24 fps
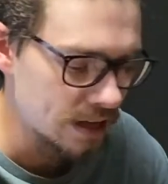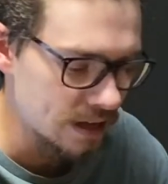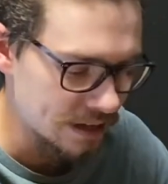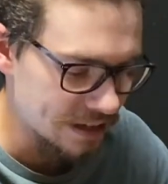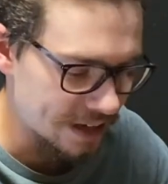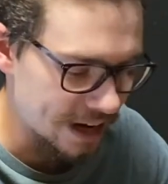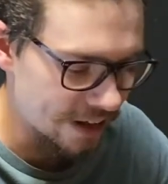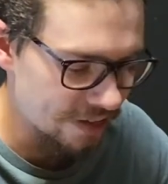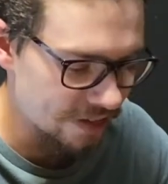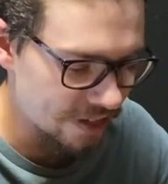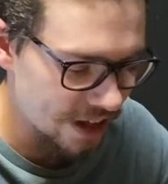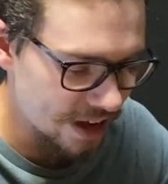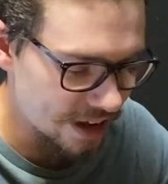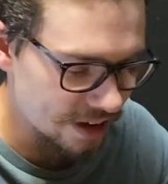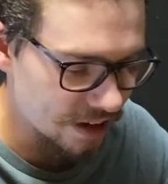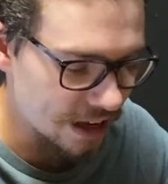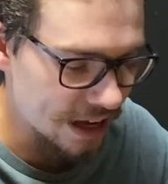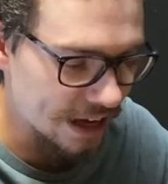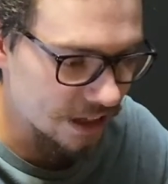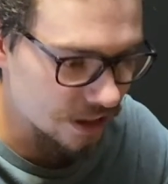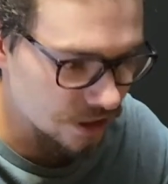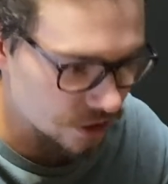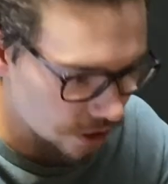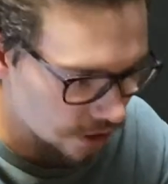and then
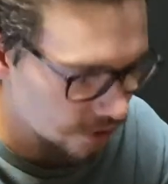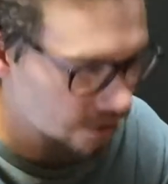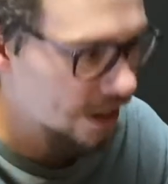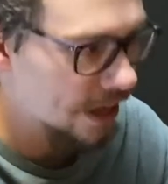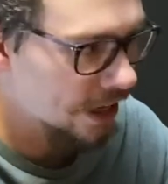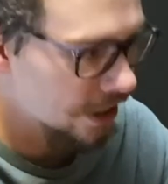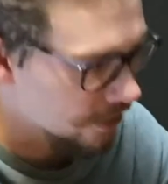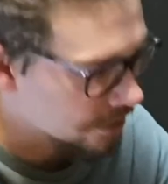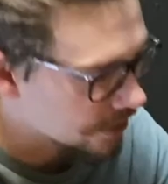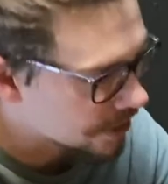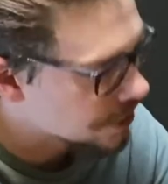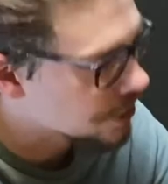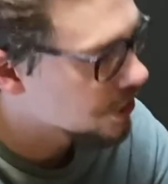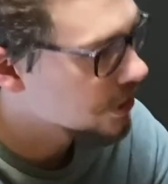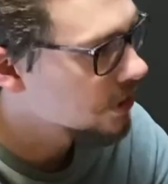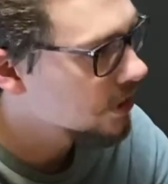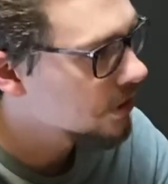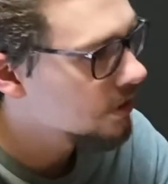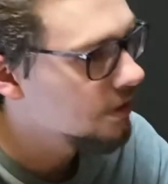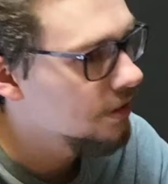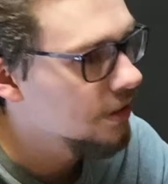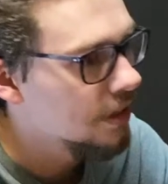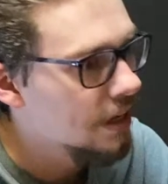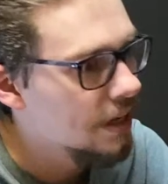exalt that
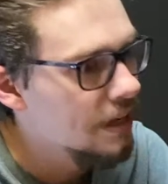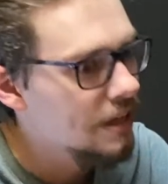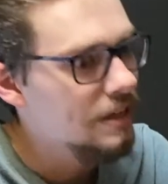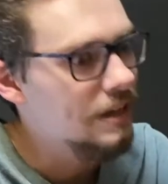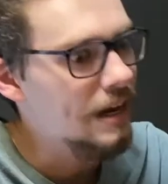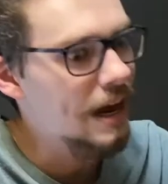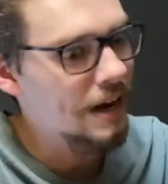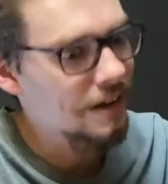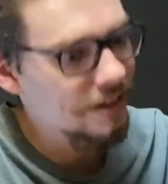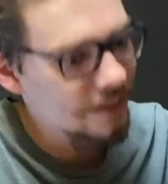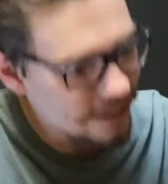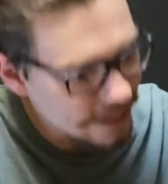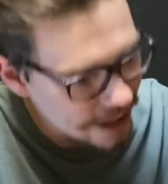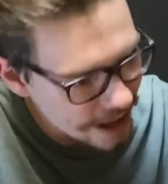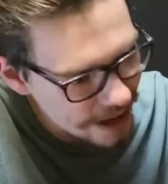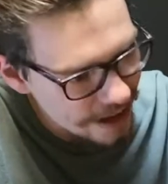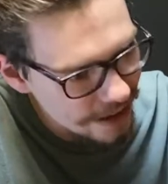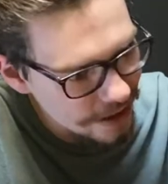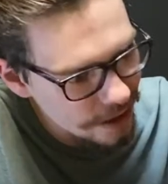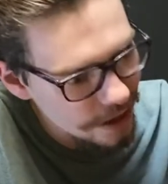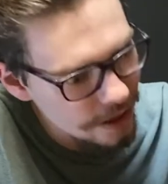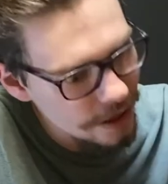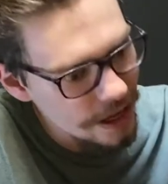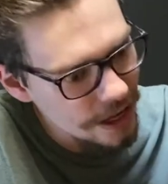creature, and
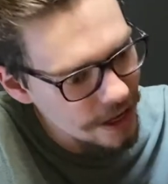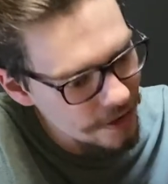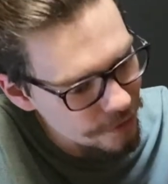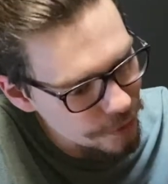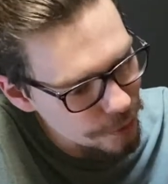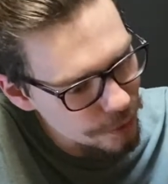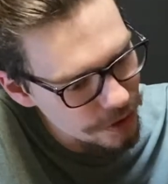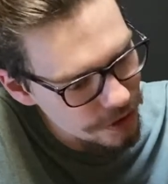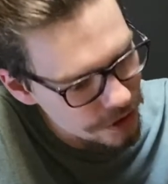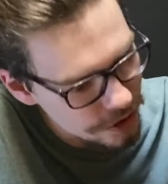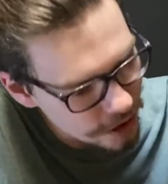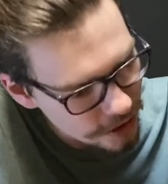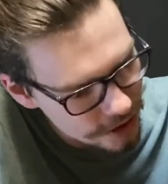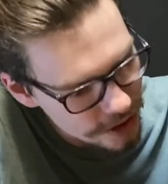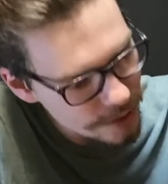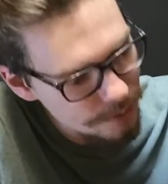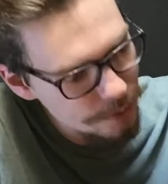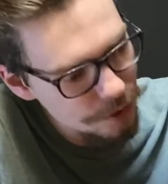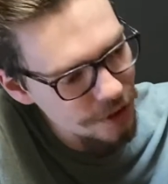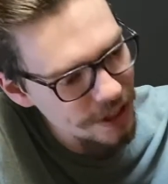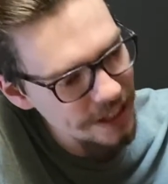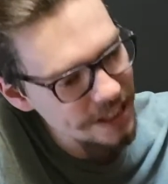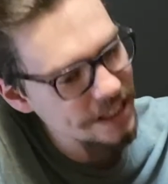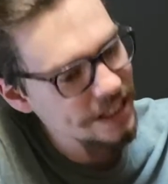then, if you exalt him,
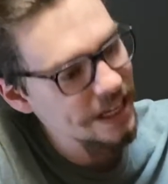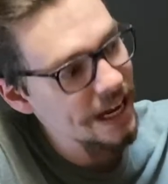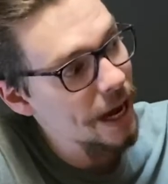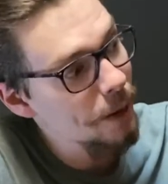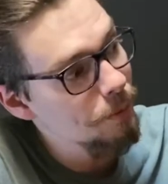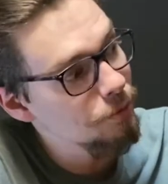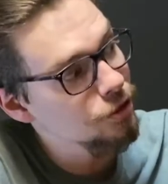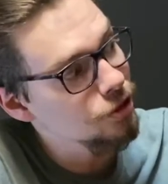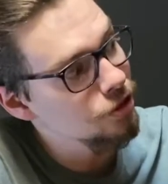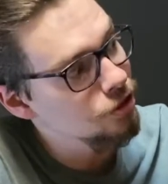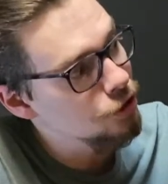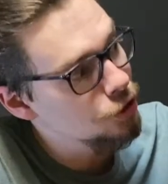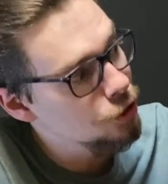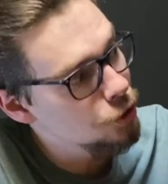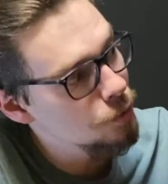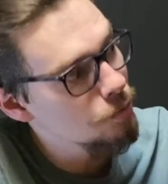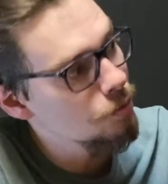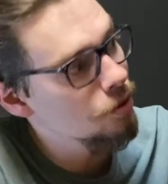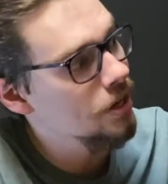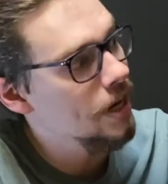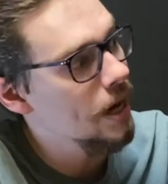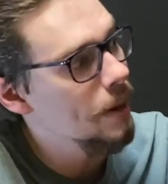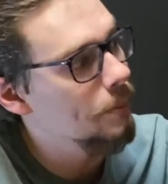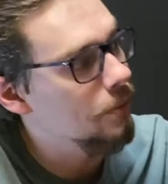you get to capture 2
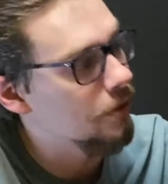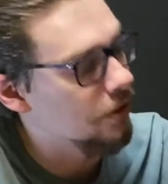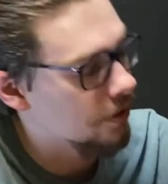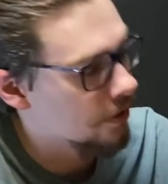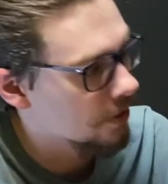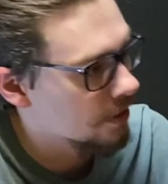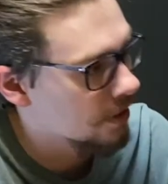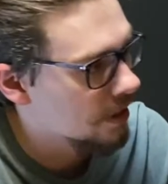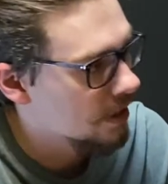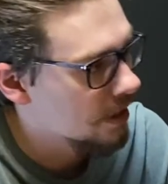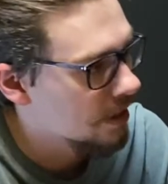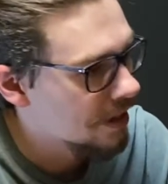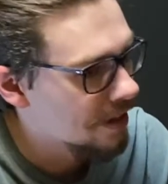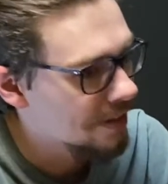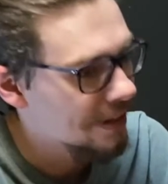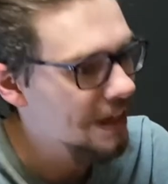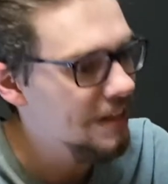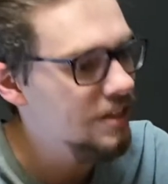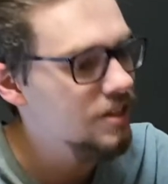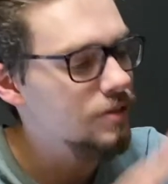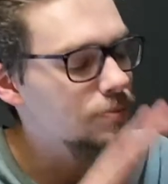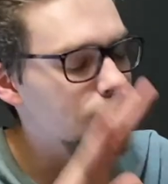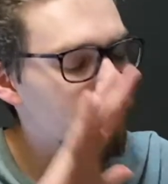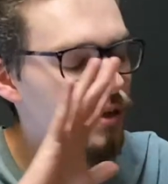more Ember.
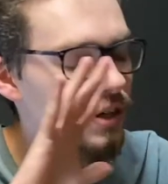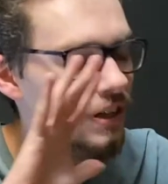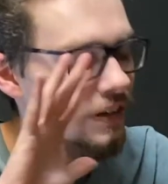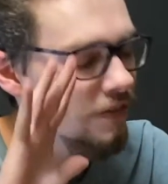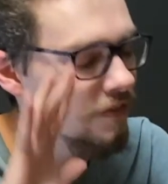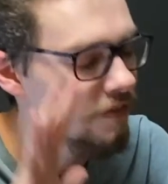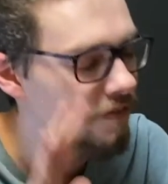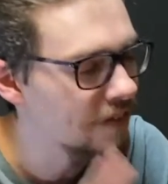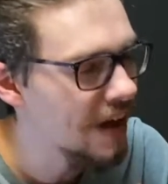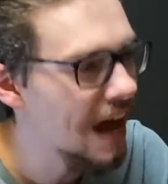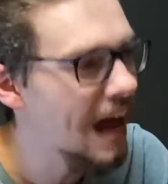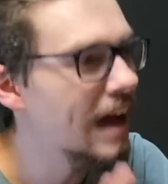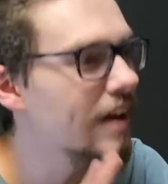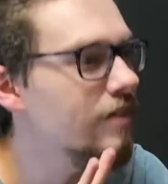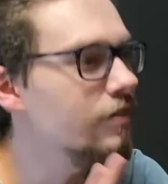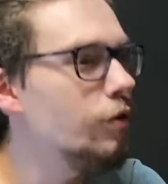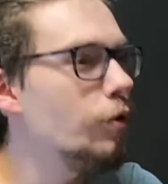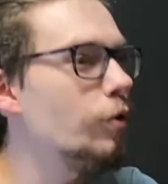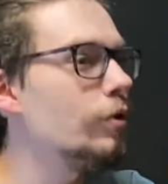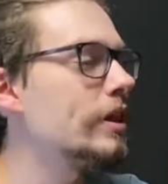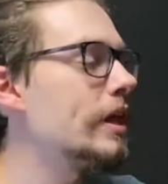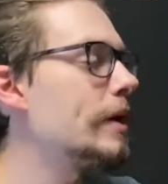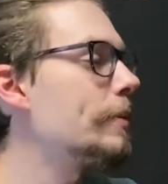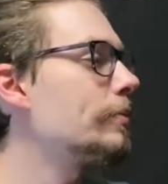That's putting 5
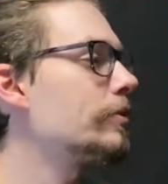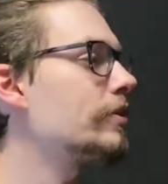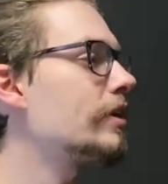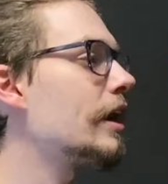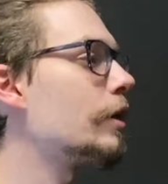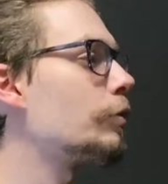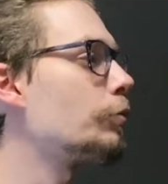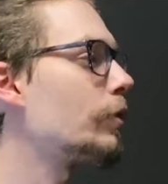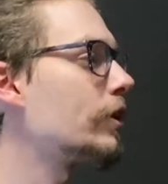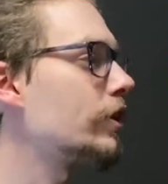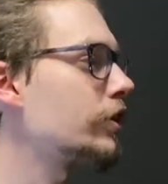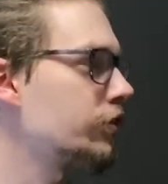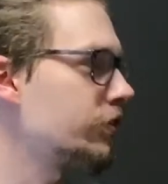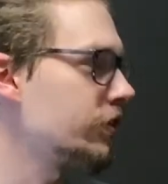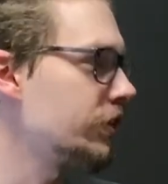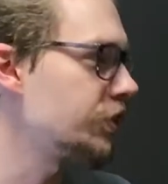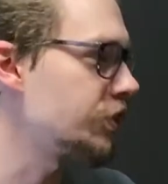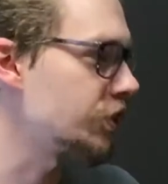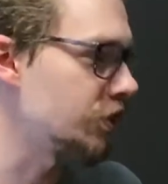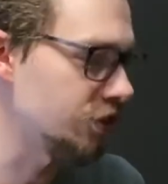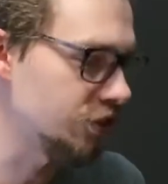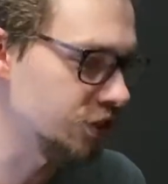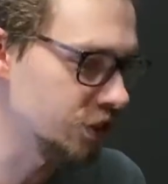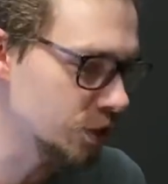whole Ember on one
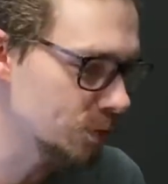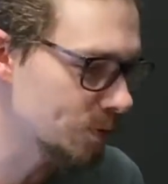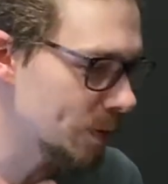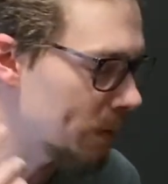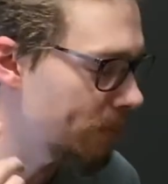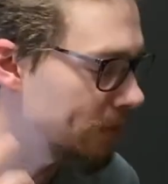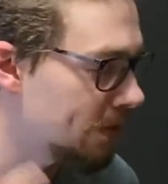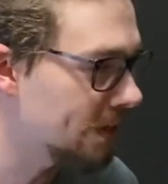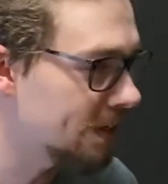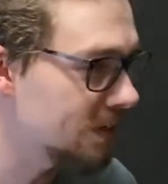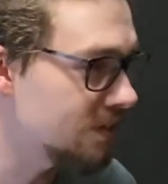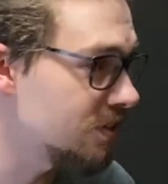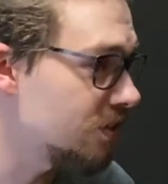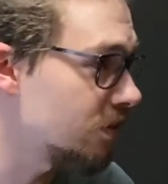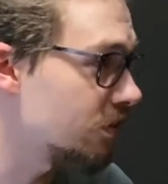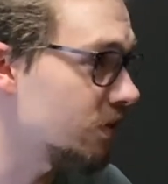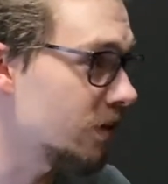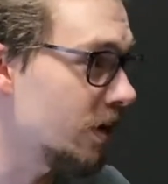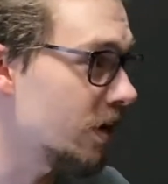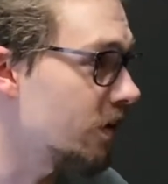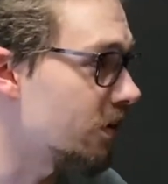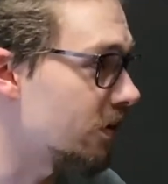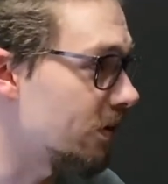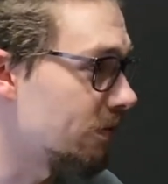creature, just by playing a single
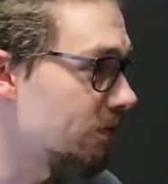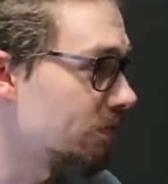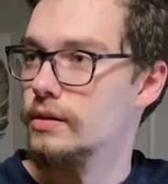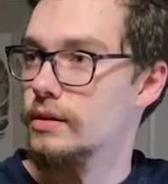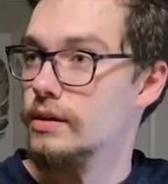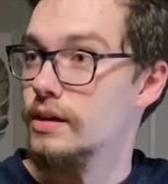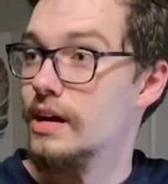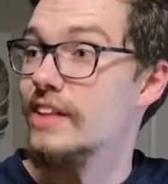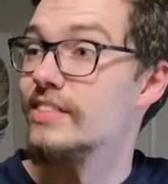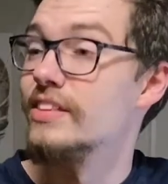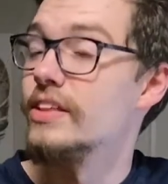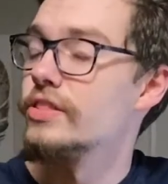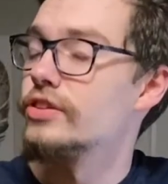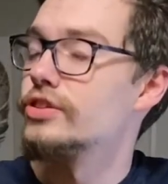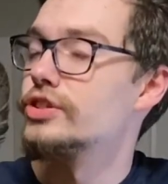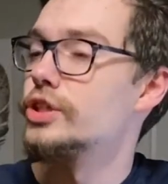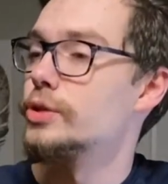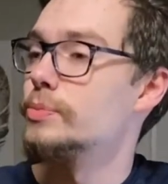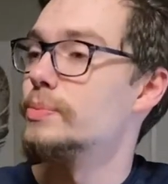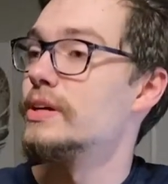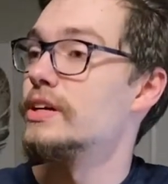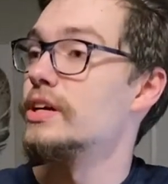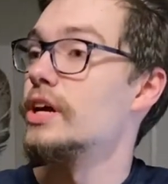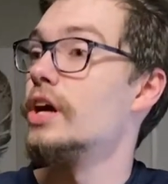card. And then there
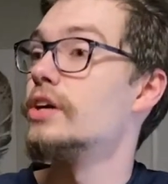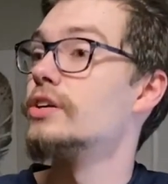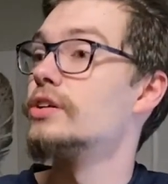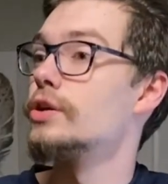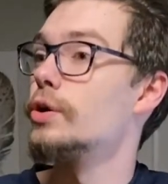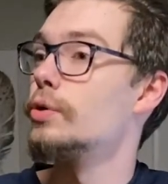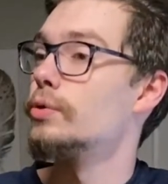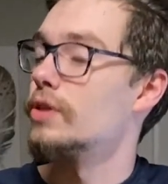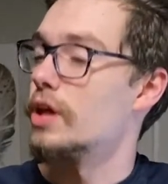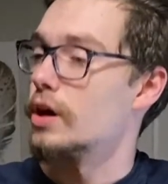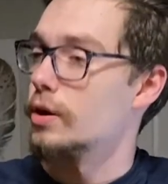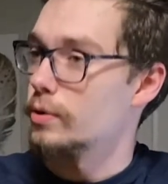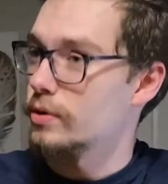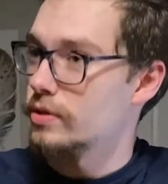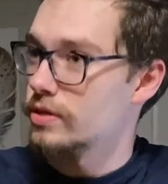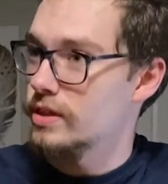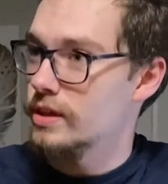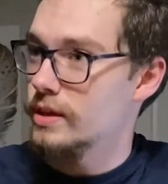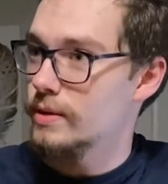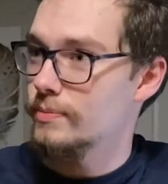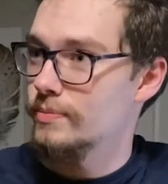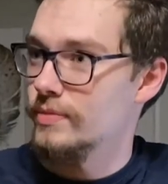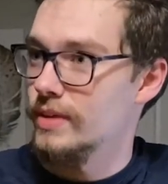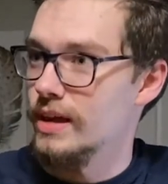should be a card to go along with
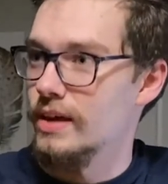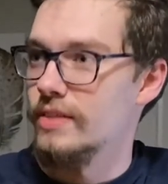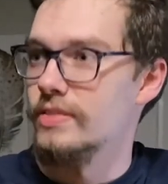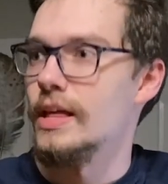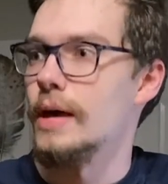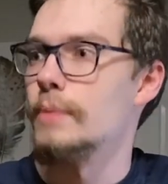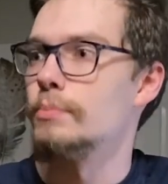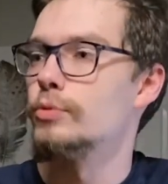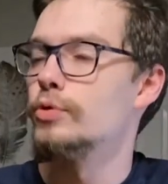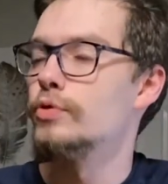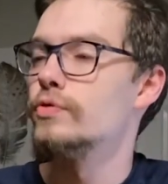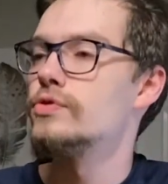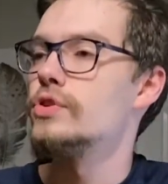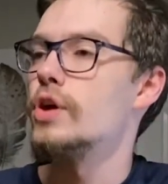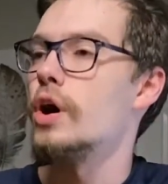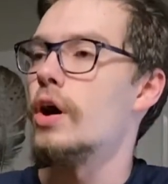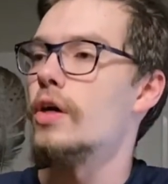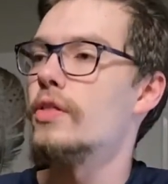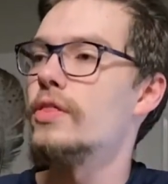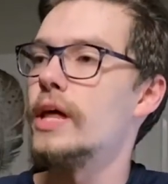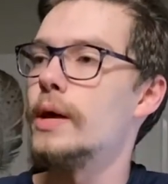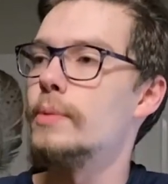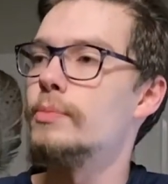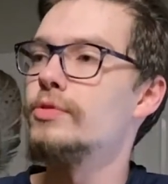it, that moves
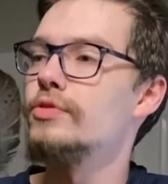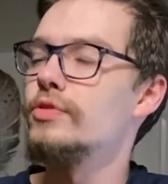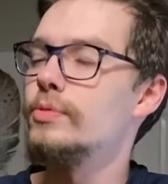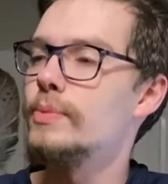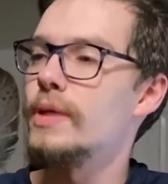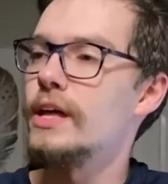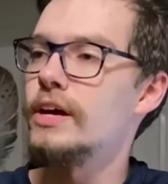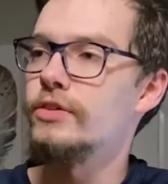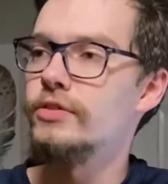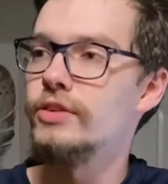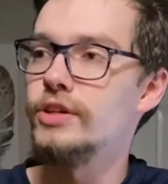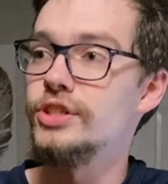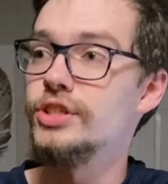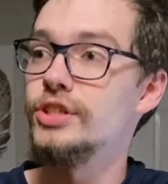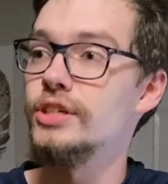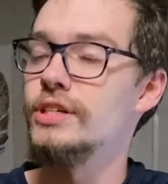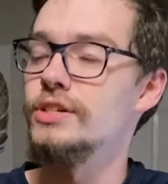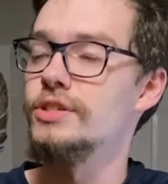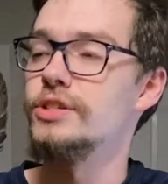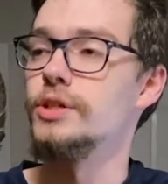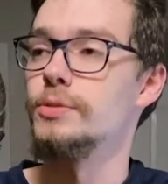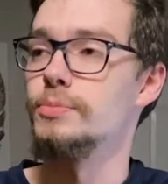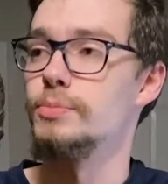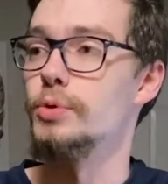all the Ember from that creature
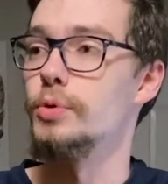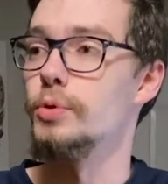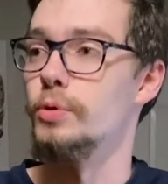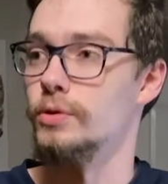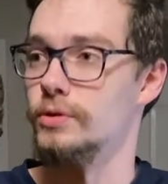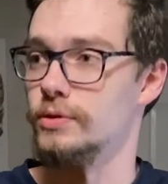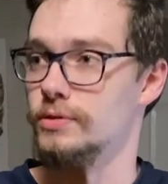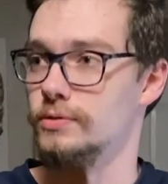into your pool.